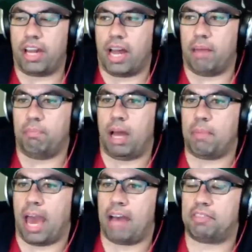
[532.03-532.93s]
I'm I'm
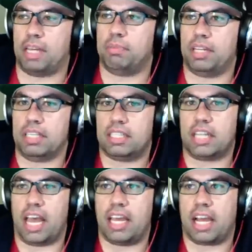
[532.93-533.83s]
half tempted to
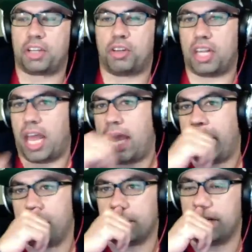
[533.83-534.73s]
stay an extra day
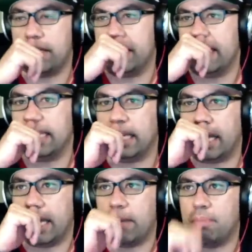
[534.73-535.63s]
and just go to
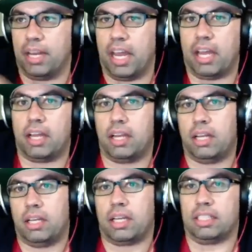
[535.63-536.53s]
Disneyland that Monday
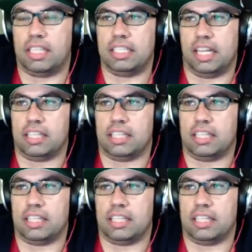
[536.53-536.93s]
because Disneyland's